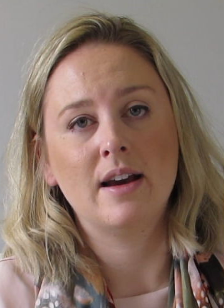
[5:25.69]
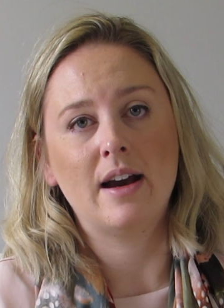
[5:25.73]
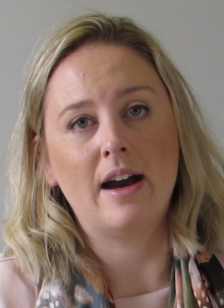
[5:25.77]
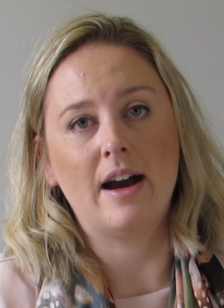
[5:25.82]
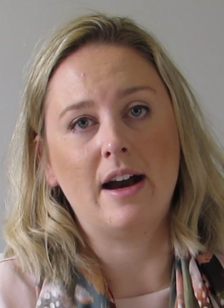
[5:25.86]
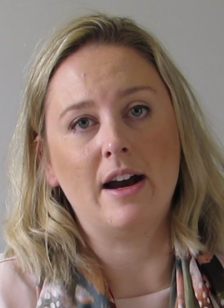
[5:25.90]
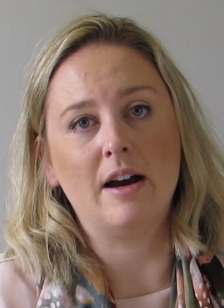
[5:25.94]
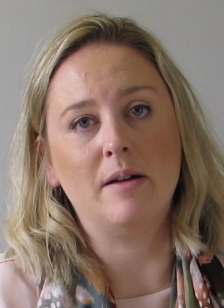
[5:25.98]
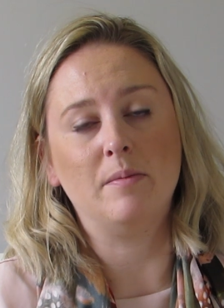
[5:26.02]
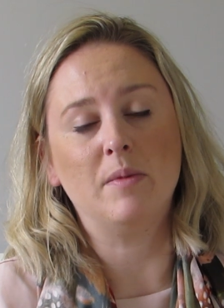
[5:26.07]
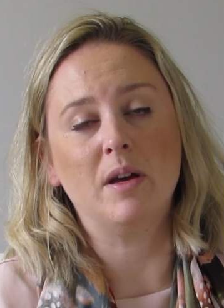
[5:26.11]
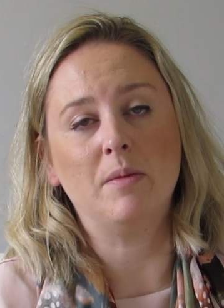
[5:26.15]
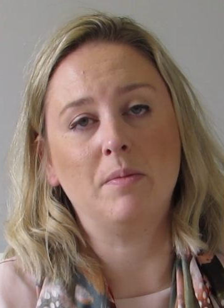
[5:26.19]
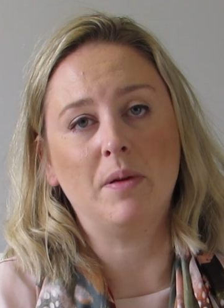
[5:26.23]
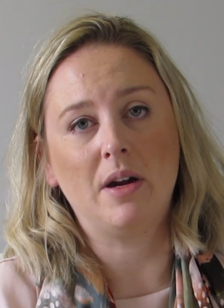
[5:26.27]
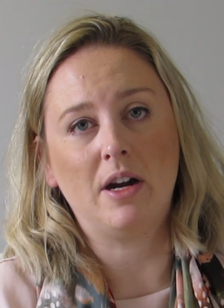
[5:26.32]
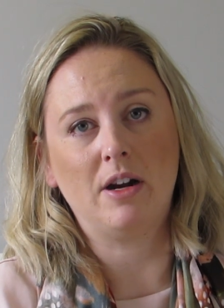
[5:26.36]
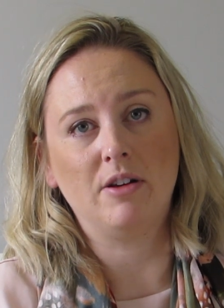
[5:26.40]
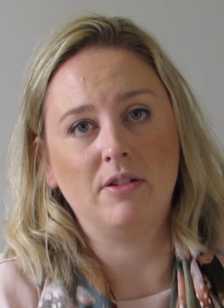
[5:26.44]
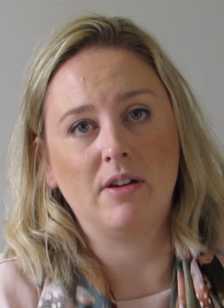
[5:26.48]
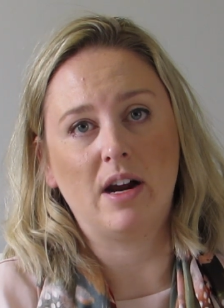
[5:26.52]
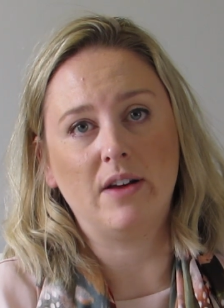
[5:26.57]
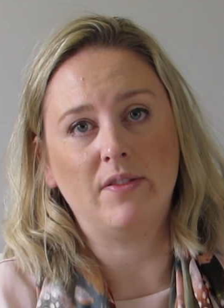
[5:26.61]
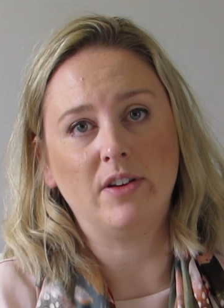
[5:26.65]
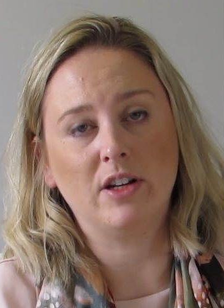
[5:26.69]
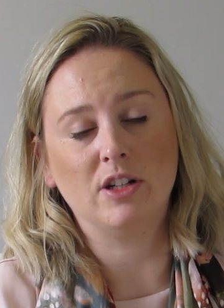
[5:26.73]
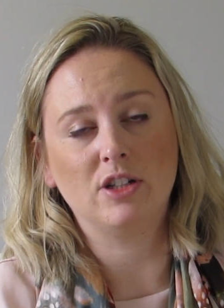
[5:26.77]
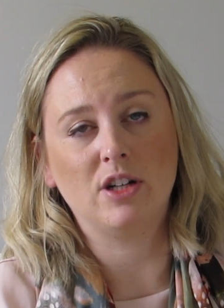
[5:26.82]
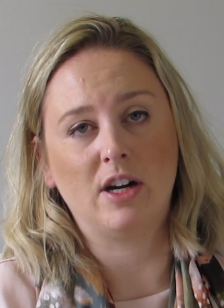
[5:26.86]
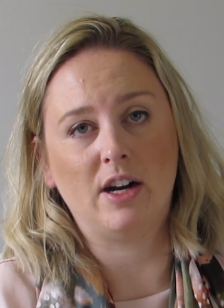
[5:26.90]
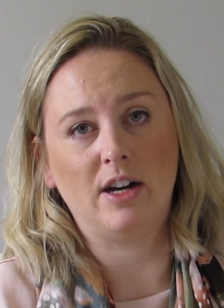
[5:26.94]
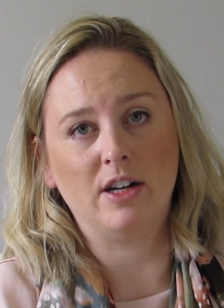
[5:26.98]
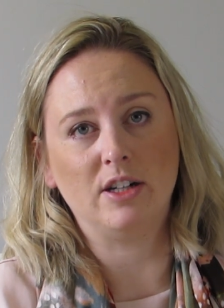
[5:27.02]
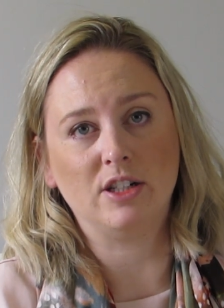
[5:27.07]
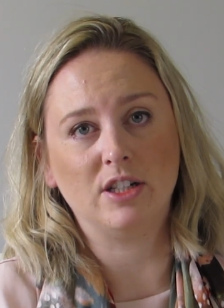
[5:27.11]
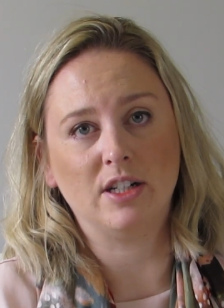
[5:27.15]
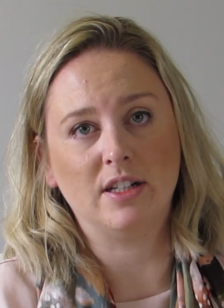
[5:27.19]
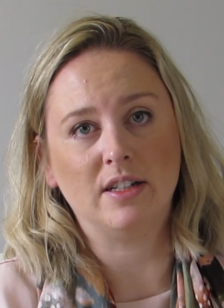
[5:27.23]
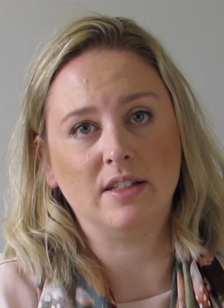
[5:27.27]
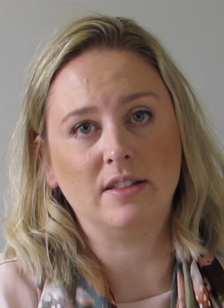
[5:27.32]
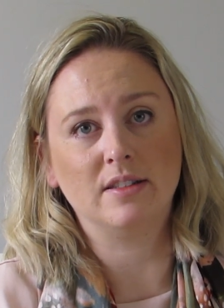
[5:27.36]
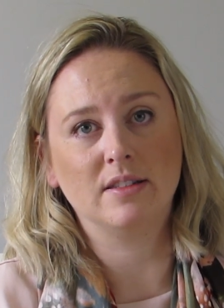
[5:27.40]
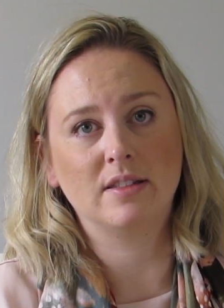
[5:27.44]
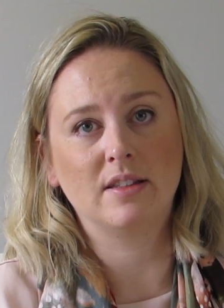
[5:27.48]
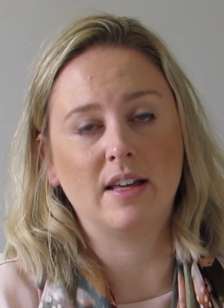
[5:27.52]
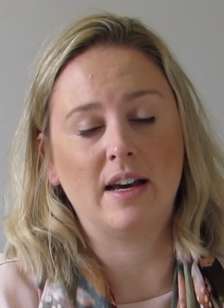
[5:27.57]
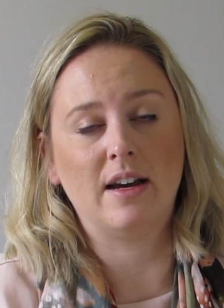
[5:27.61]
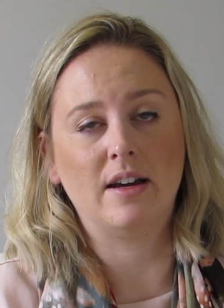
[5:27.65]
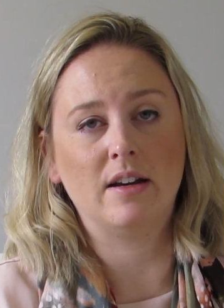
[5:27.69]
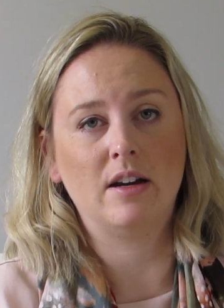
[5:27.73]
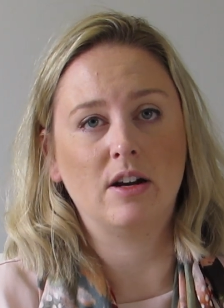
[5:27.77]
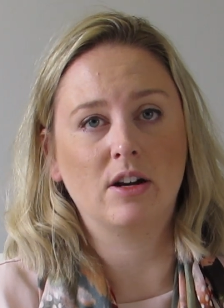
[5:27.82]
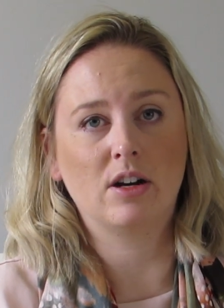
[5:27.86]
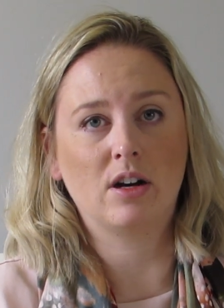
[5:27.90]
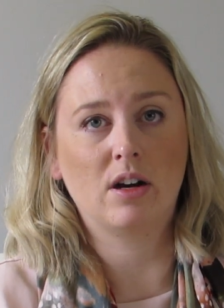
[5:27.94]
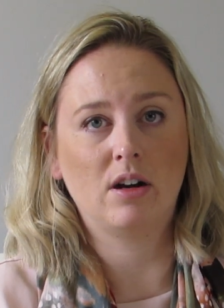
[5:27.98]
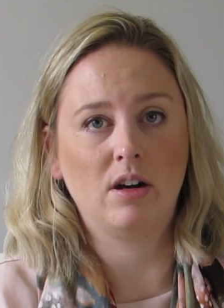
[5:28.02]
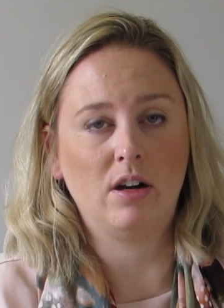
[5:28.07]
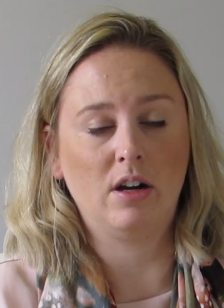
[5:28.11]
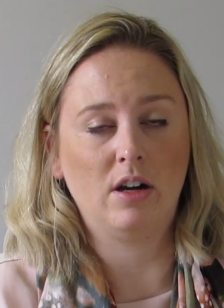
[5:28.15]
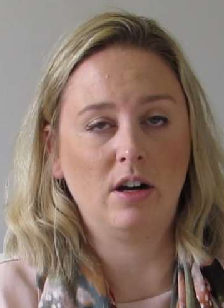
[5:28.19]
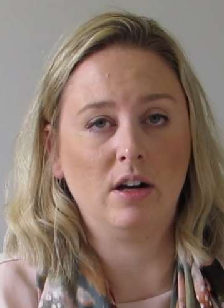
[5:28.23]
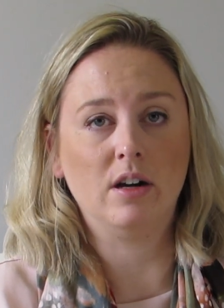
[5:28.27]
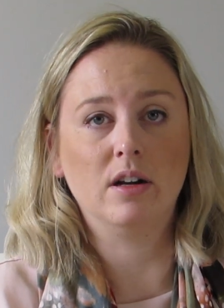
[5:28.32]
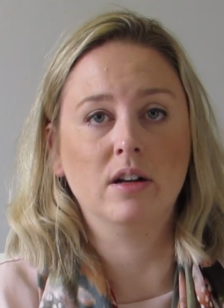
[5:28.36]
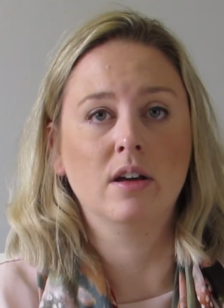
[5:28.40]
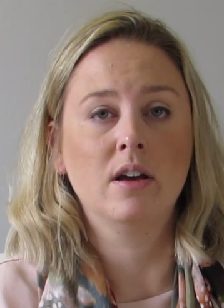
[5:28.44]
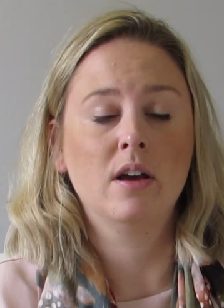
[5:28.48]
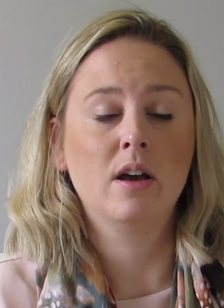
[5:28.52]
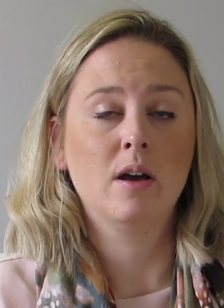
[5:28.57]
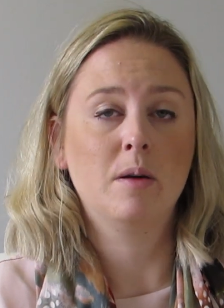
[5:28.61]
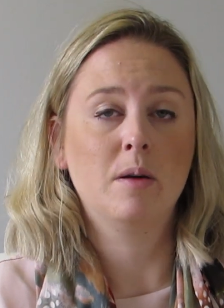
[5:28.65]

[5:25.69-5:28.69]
impaired driving charges that occurred